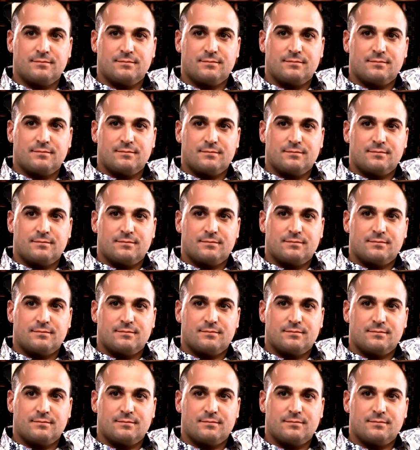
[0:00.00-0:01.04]

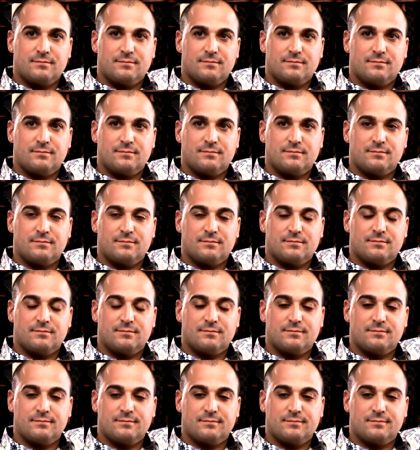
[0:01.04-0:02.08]

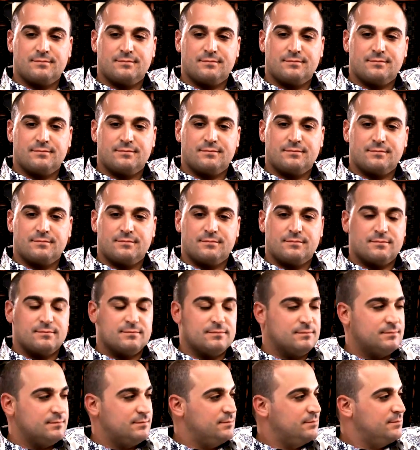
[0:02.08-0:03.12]

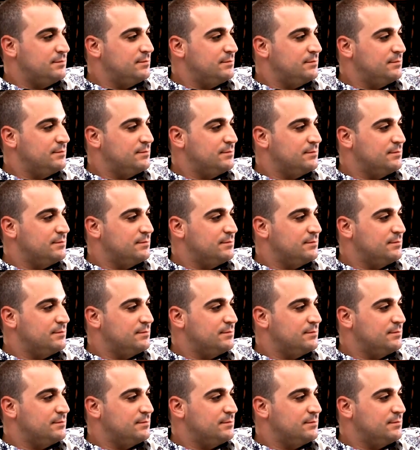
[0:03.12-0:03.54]
[no speech]